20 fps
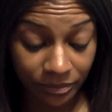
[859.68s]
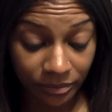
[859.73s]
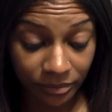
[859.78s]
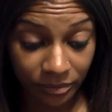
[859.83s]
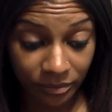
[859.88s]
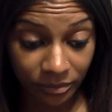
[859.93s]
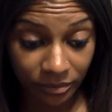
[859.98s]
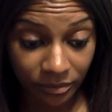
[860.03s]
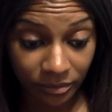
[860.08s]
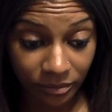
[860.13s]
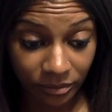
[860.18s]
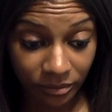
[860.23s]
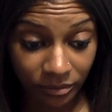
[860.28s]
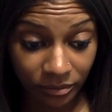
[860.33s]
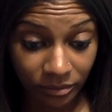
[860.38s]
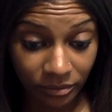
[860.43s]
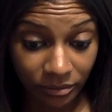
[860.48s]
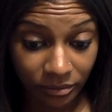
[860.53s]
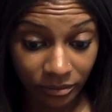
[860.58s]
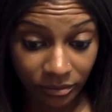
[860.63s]

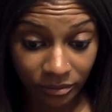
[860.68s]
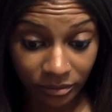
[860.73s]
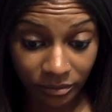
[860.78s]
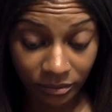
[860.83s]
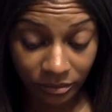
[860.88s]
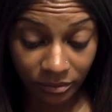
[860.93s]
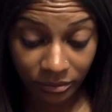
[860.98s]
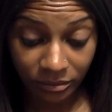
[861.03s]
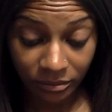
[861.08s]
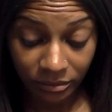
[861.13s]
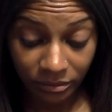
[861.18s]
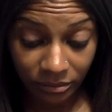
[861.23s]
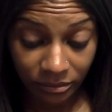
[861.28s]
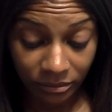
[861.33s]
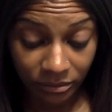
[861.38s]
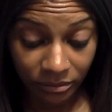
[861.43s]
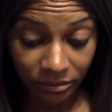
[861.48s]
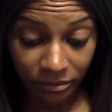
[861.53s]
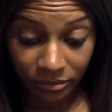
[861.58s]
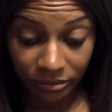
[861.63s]

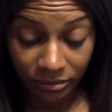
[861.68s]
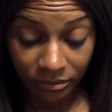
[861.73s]
No one is speaking in this clip.